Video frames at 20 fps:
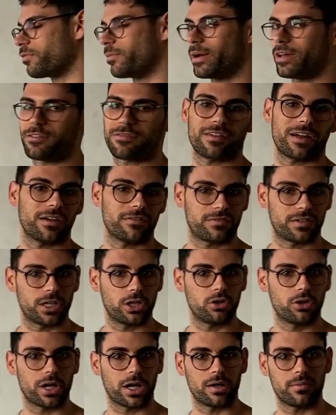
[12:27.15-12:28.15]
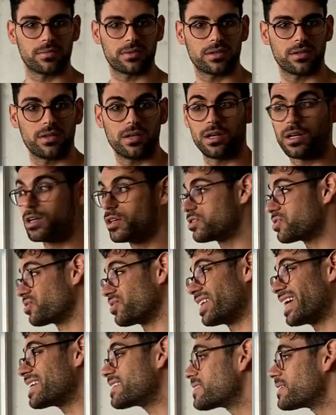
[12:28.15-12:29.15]
by 5 kilograms. So
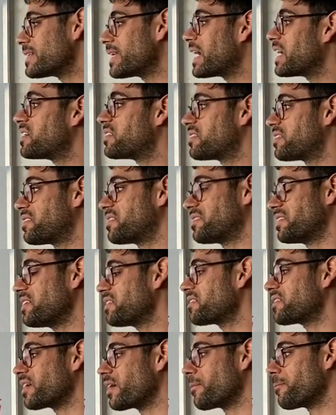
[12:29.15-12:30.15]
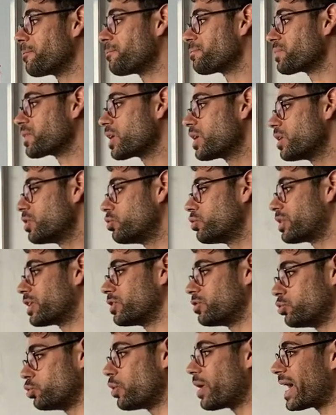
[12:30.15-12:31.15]
that's a nice system. You can
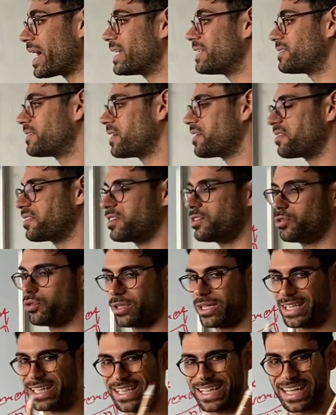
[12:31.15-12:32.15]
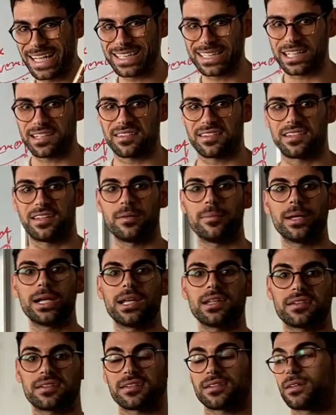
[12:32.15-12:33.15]
do high intensity, you can get that
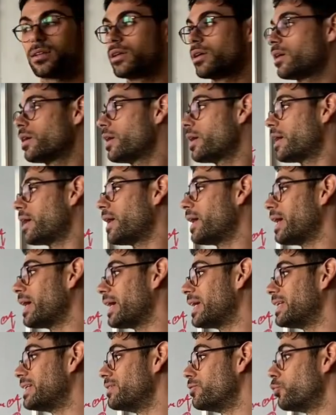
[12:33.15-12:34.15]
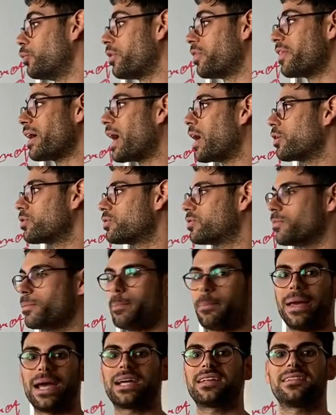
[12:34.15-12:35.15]
stimulus and without
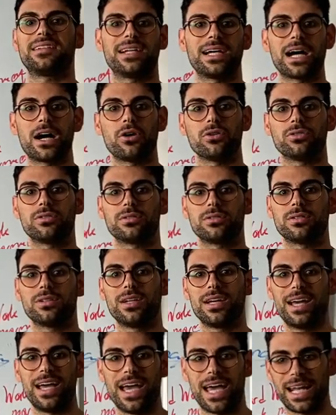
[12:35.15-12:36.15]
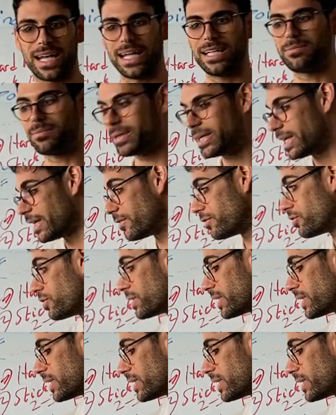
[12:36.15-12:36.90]
maxing out. And let me give you an